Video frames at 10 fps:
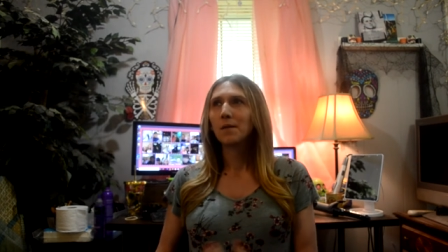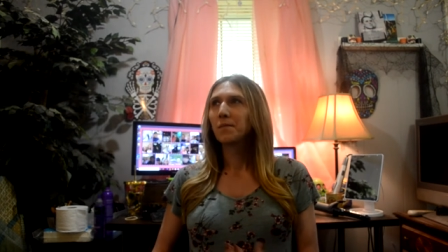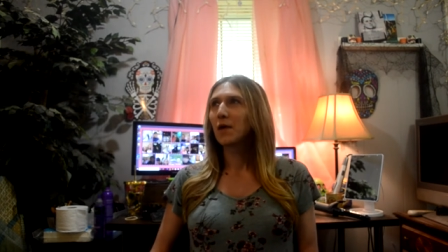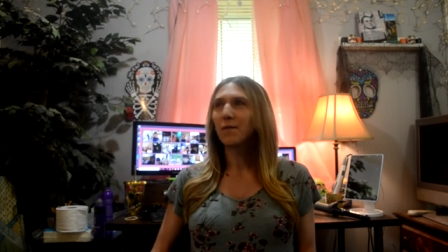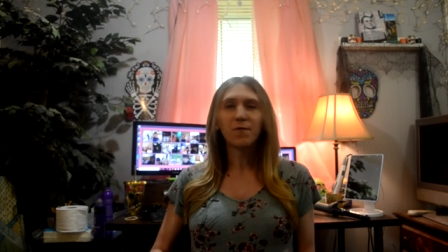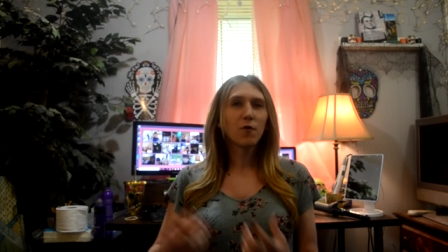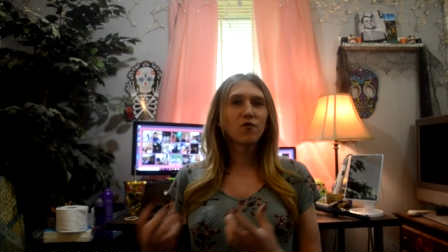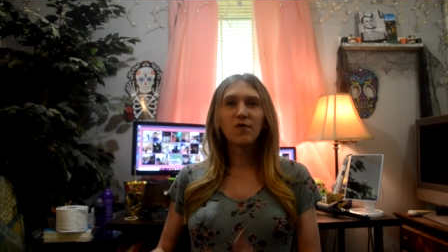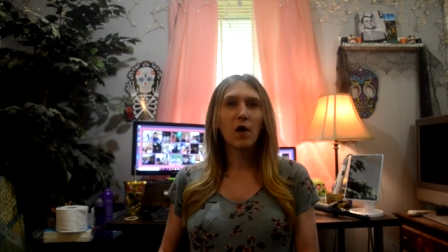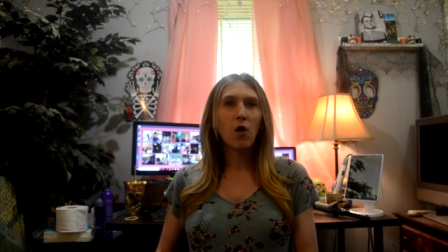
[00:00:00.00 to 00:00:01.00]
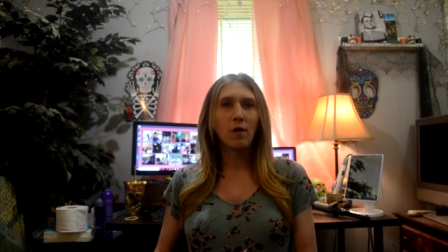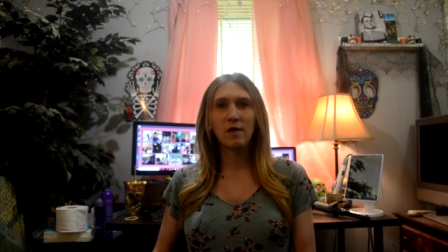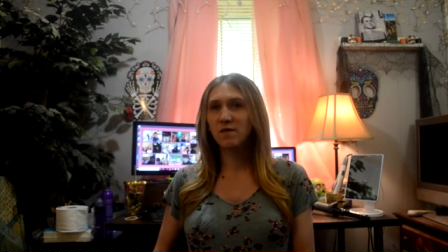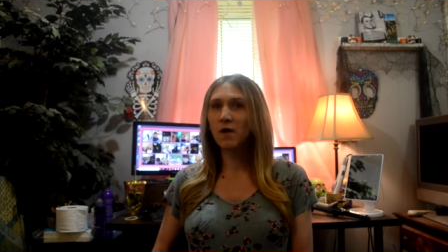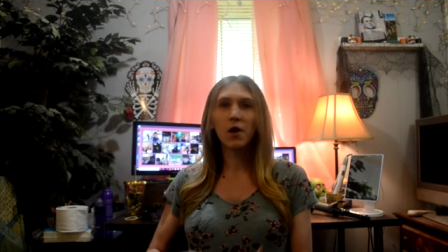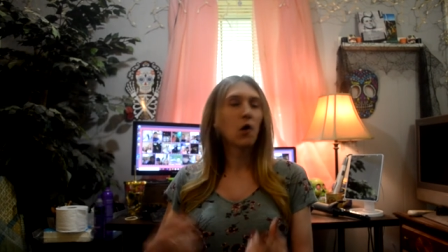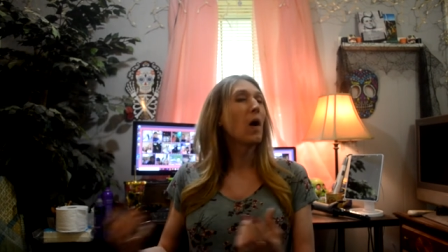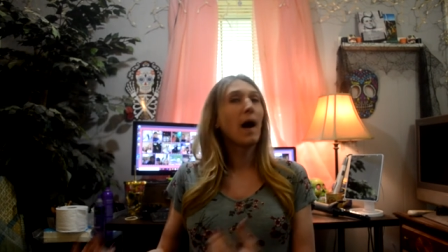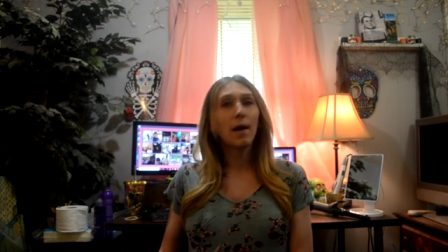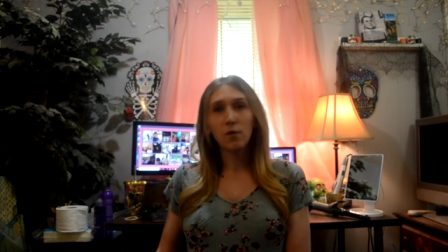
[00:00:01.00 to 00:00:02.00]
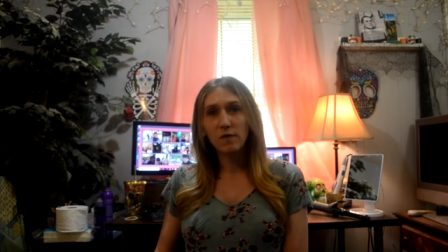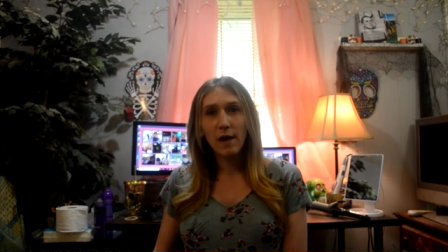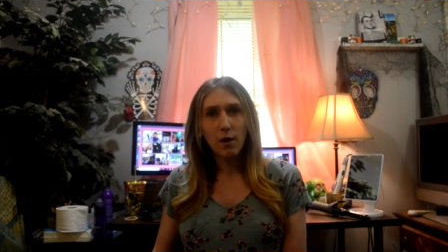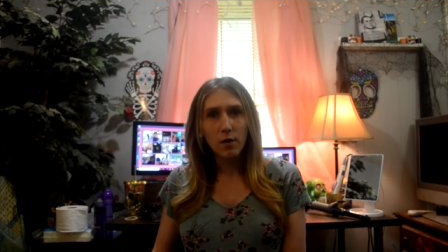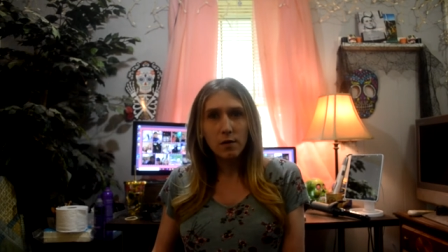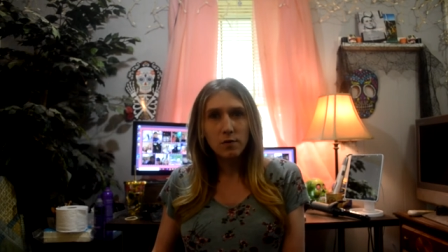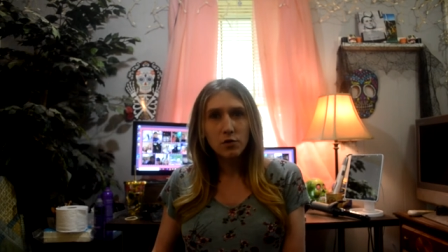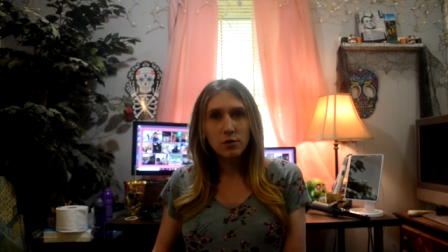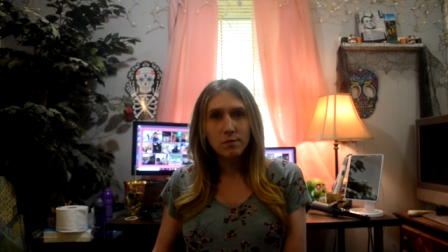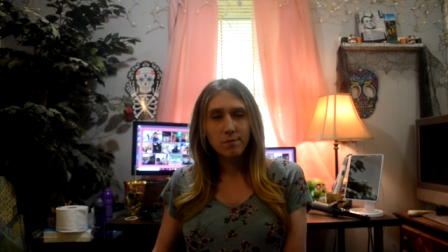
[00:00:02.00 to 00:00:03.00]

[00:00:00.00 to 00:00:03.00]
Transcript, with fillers: Okay, first of all, it's not Ohio's heritage.